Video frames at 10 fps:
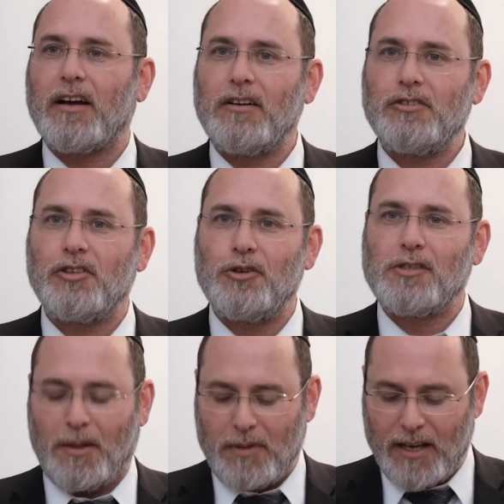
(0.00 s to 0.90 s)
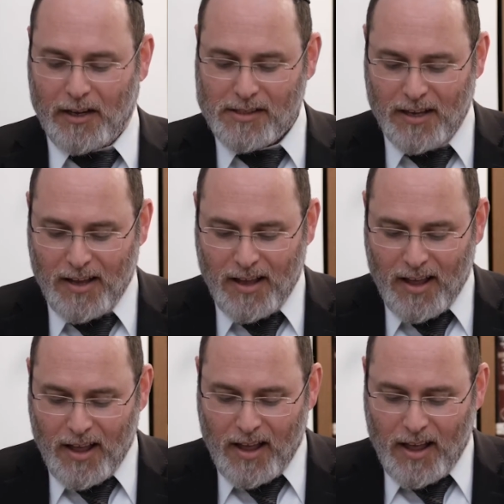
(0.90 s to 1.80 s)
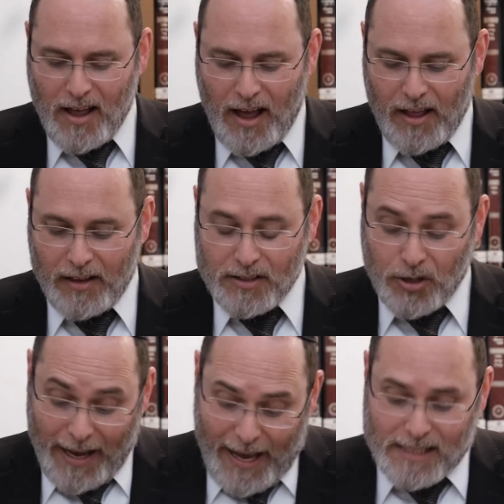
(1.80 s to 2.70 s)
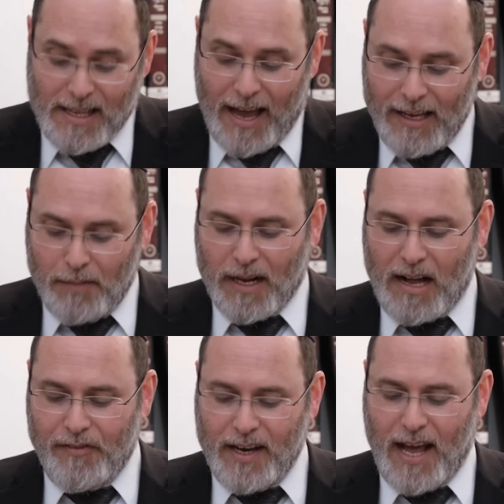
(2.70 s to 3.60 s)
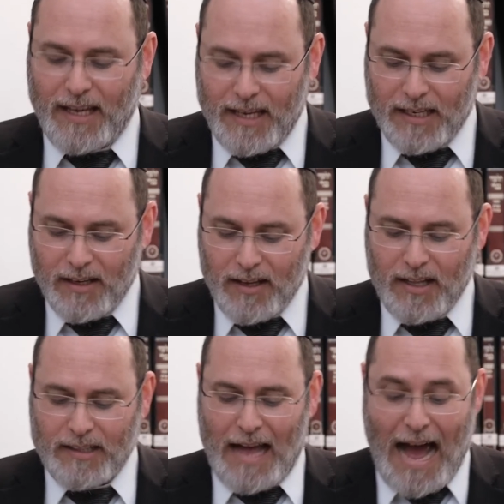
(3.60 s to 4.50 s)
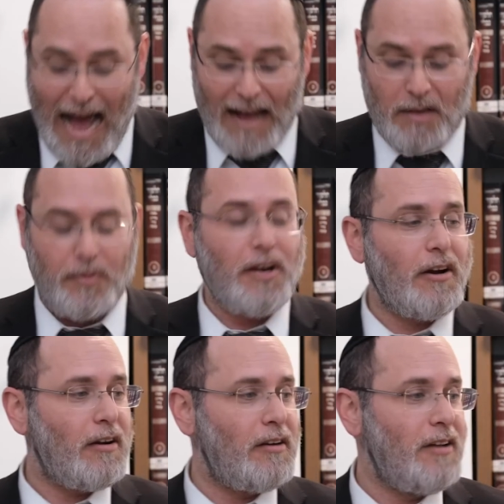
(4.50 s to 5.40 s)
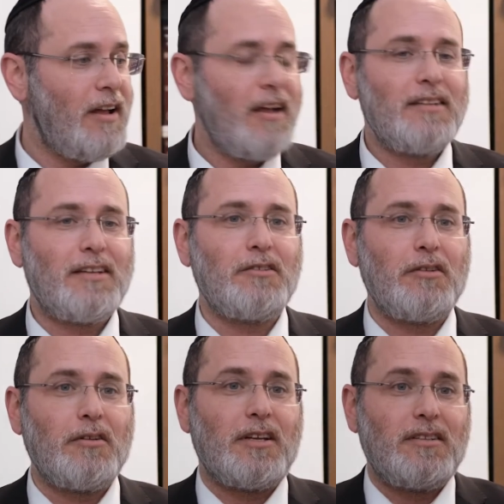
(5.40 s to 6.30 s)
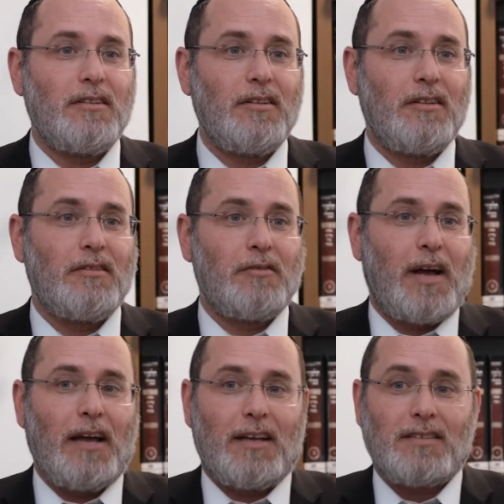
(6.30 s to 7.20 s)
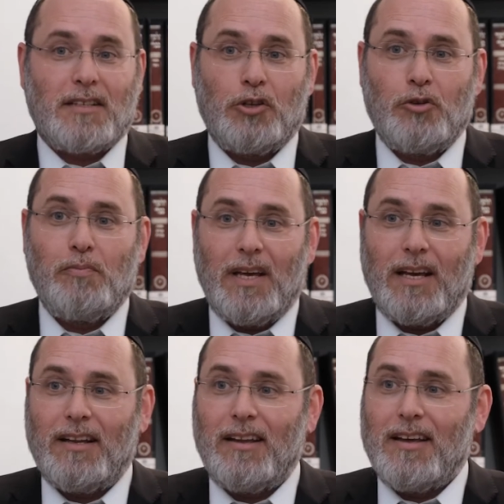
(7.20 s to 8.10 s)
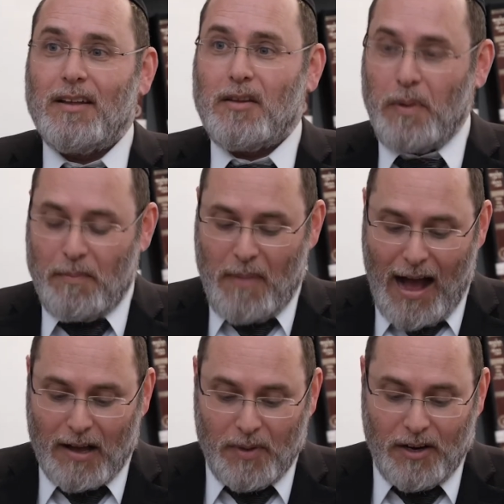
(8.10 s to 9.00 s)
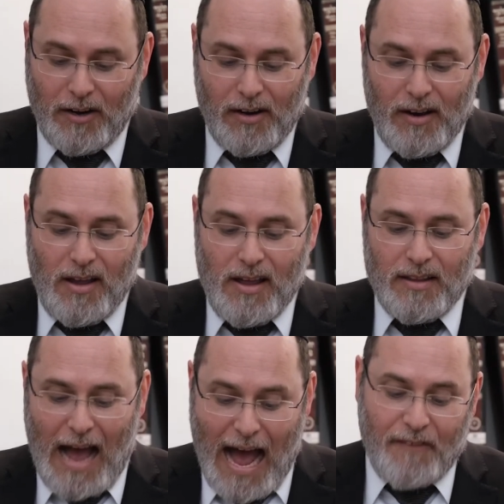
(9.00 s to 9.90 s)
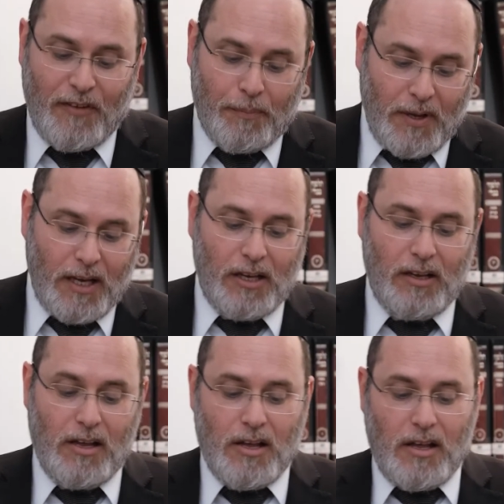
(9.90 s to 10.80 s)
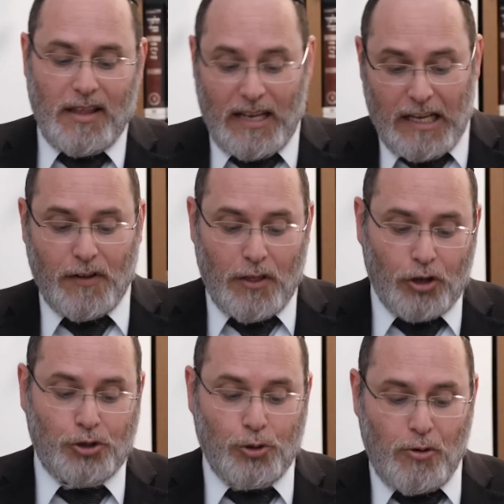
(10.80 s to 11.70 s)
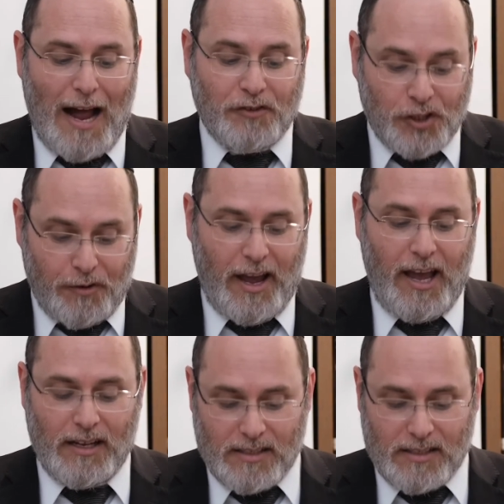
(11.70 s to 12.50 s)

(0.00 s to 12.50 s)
should use something else. So I asked, Ha'ima kavanahi lahachmir? Did you mean to be machmir? The afapi, that even though shugraf sharei, it's a